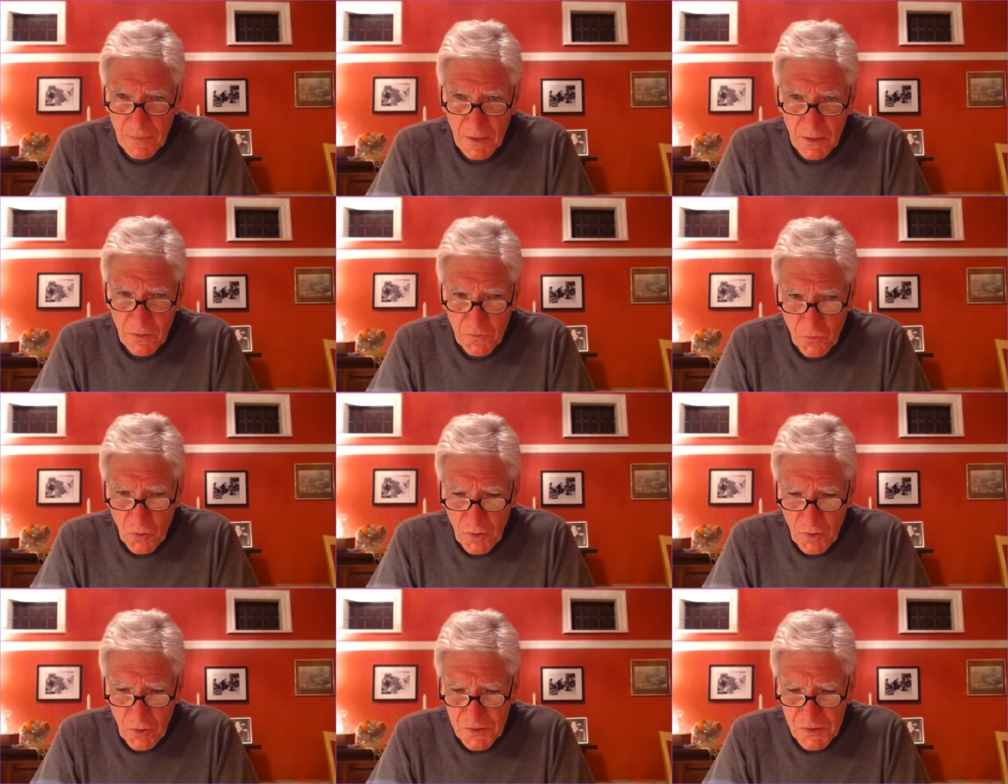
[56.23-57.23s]

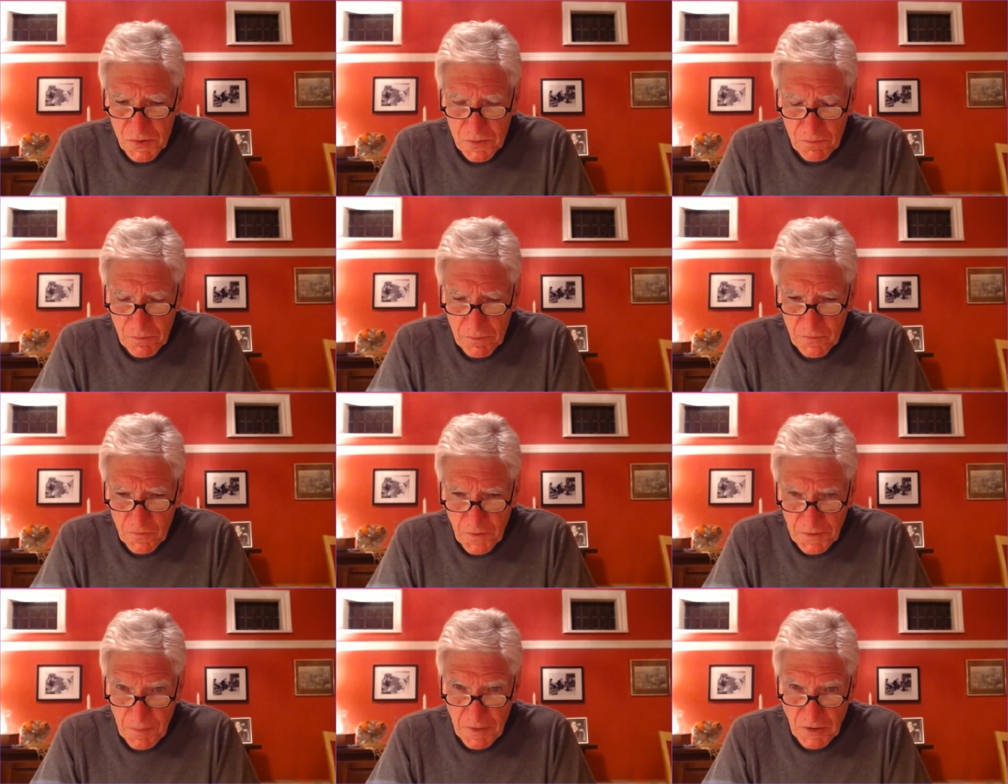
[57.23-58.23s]
Freud's
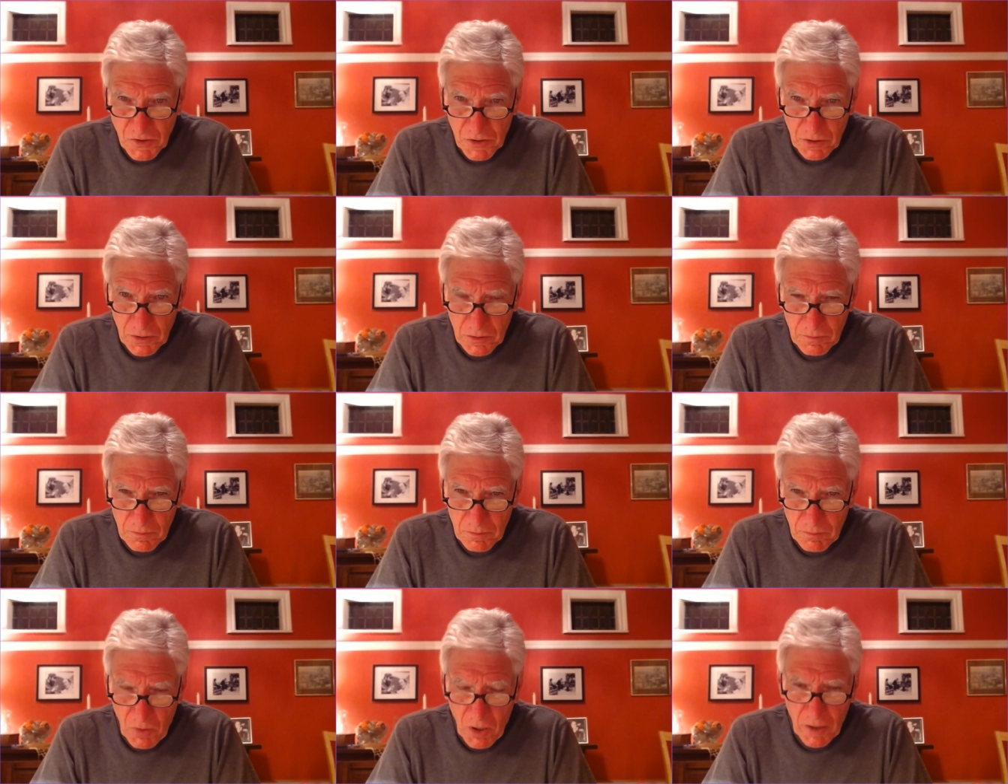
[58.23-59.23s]
fundamental
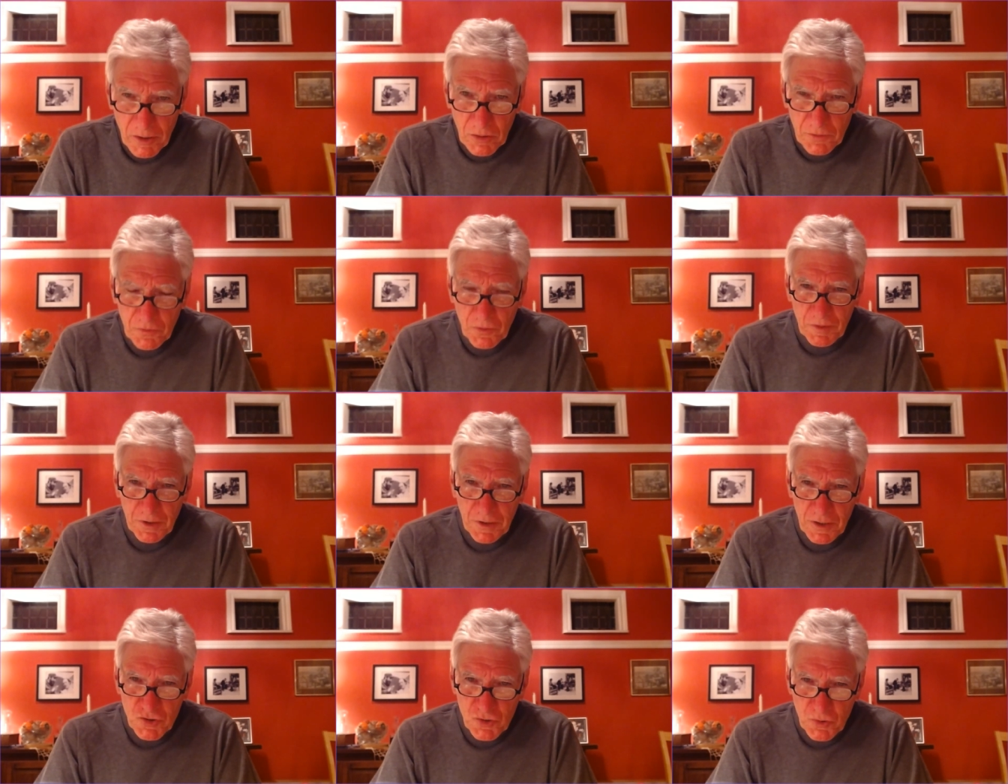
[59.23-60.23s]
model of human
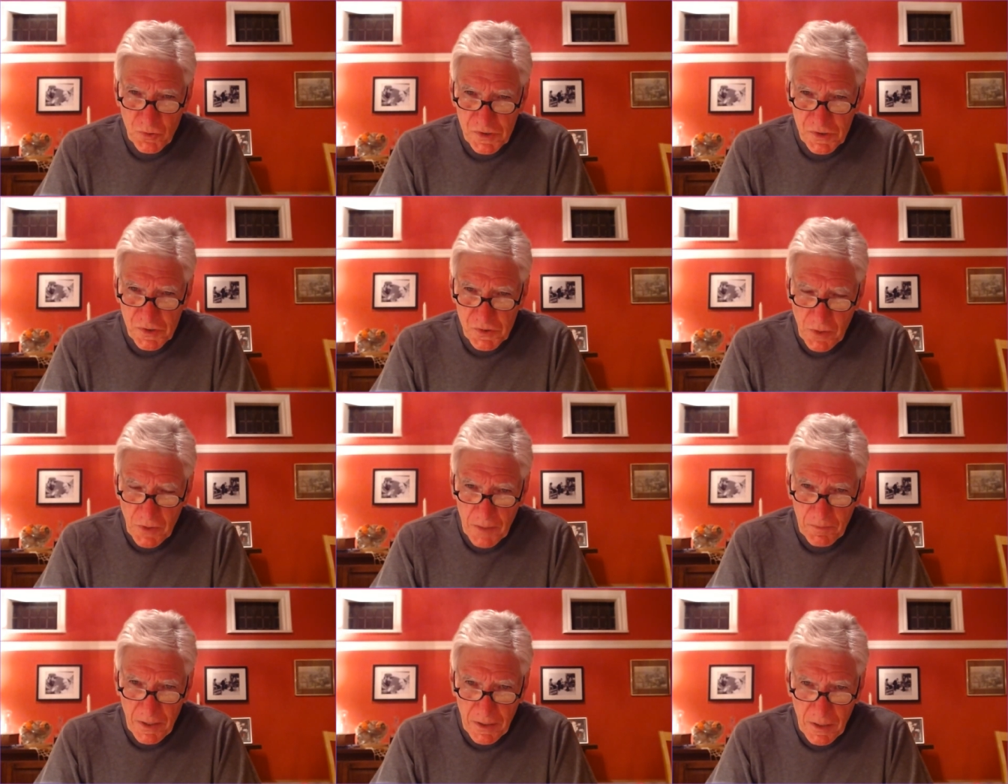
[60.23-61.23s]
nature was described
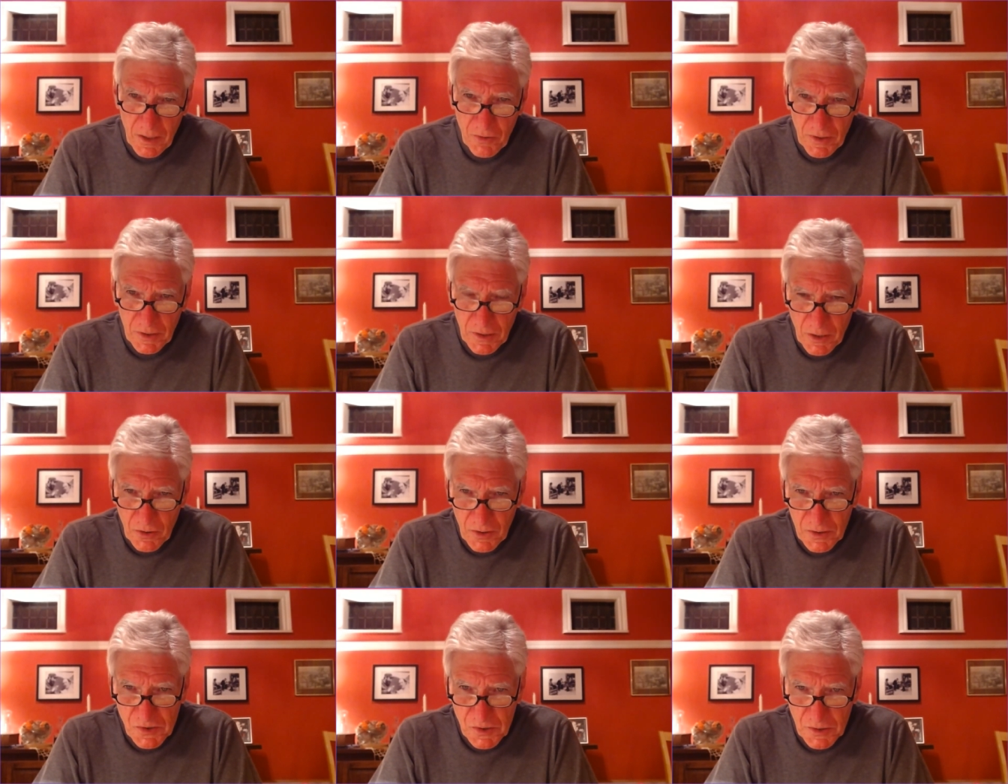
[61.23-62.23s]
by Erik
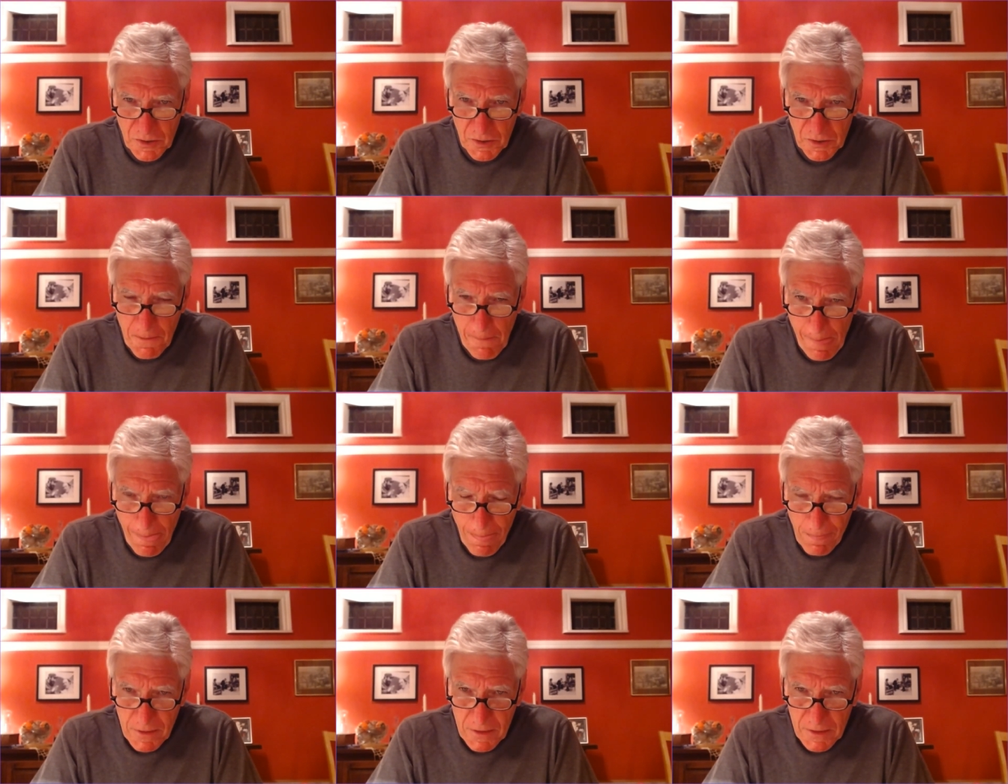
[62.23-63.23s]
Erikson
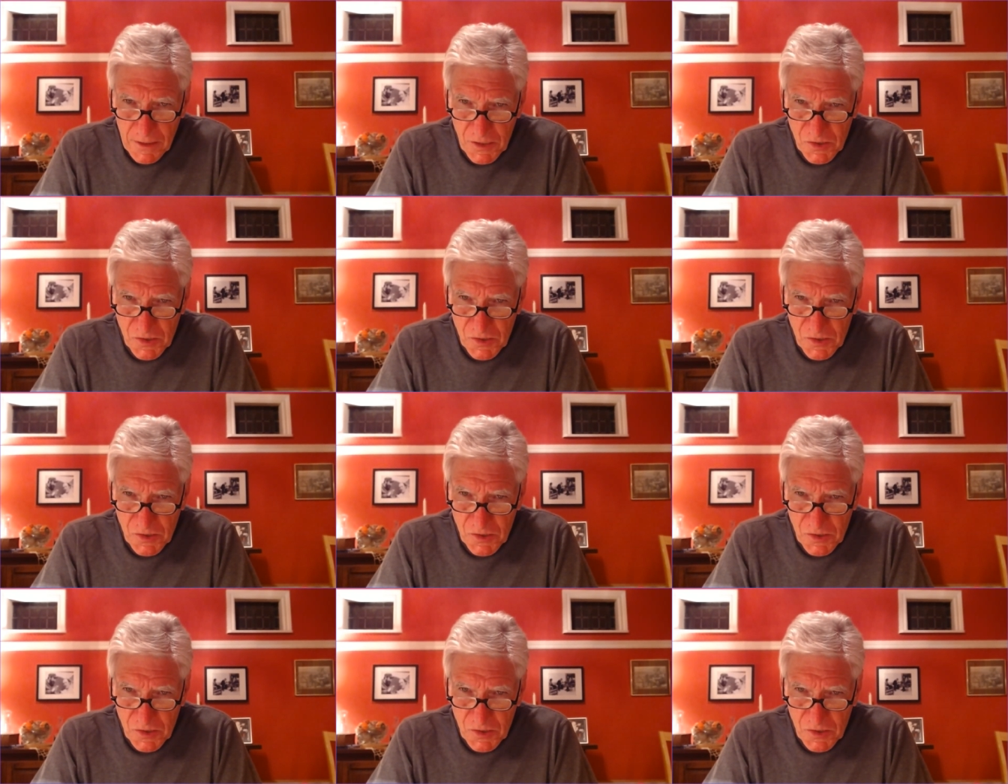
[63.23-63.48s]
as a